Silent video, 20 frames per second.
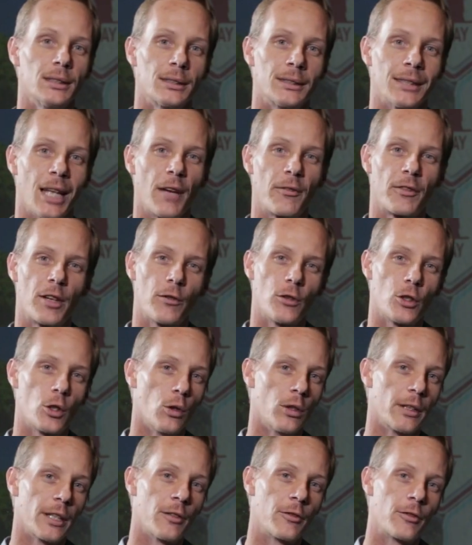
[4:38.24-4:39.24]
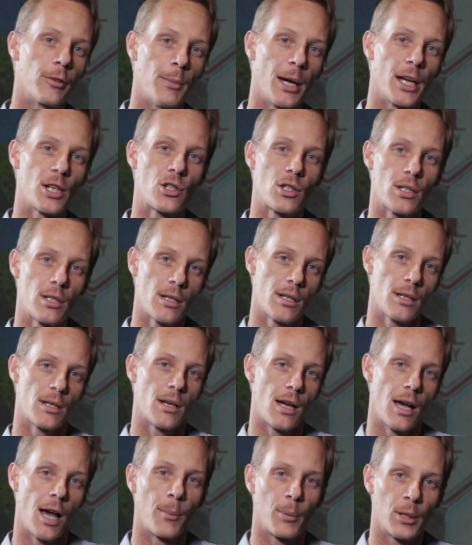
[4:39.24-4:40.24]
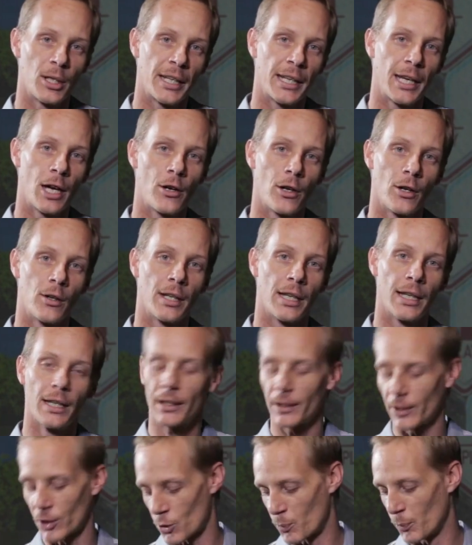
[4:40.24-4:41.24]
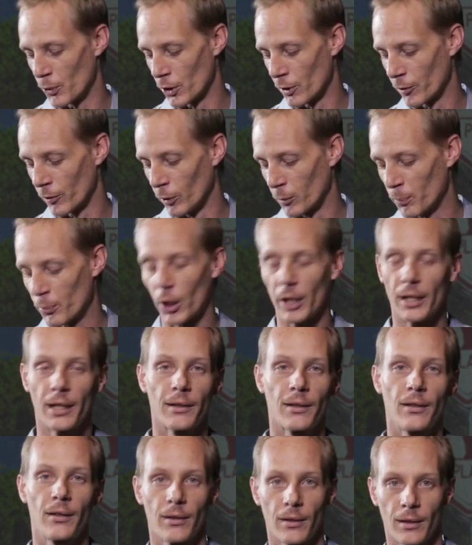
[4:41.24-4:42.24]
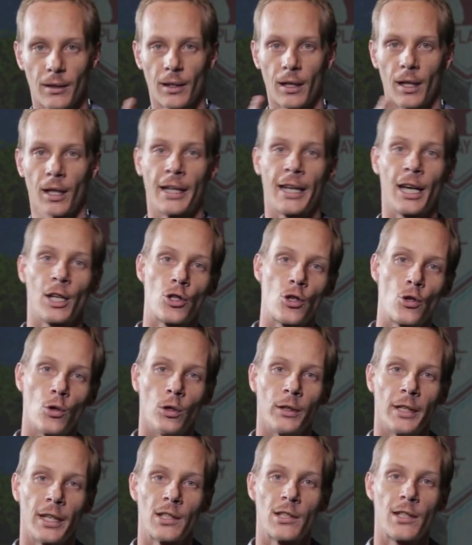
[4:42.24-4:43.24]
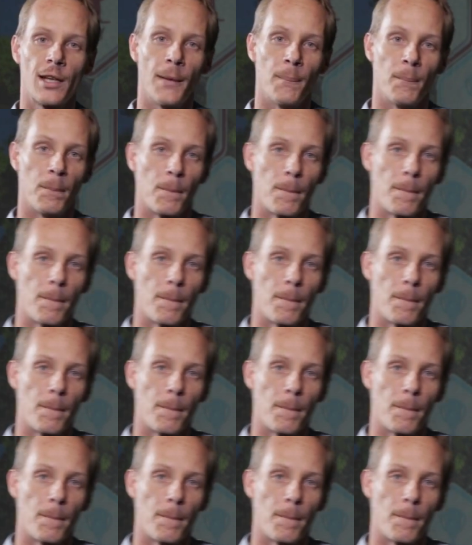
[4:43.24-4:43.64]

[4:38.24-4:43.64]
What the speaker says: now I've given you all the information. I'm going to carry on hitting this beautiful product. I'll catch you all next time.